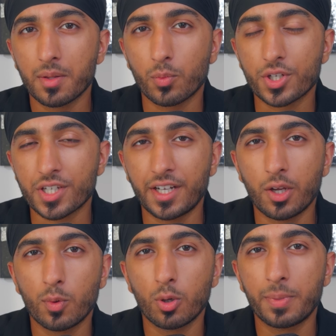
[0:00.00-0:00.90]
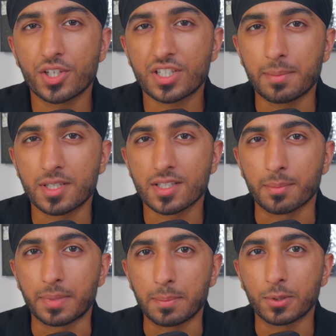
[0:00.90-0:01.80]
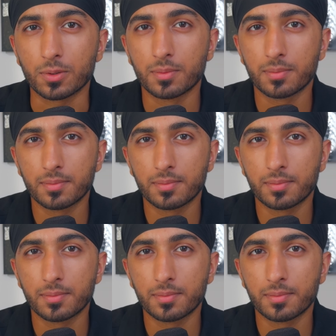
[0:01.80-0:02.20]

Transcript: which I know will be a shame to some people.